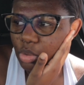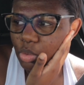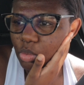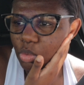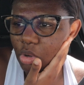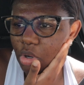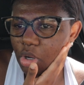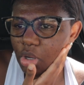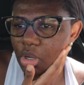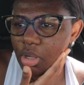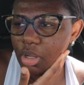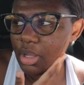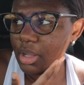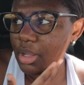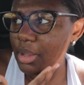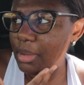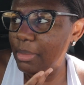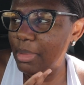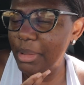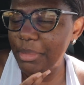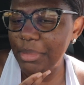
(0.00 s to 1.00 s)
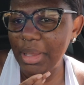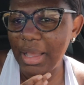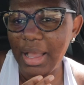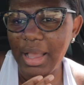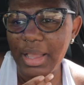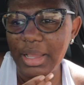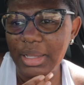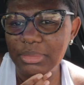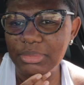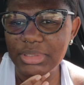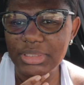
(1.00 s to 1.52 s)
Woo, baby,
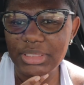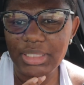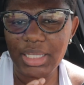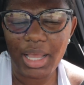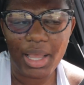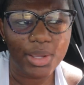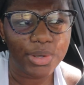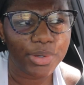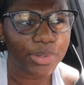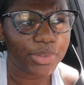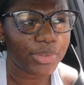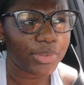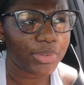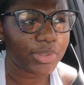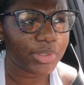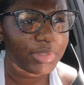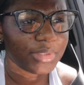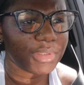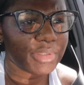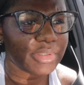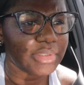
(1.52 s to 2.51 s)
I am tired, so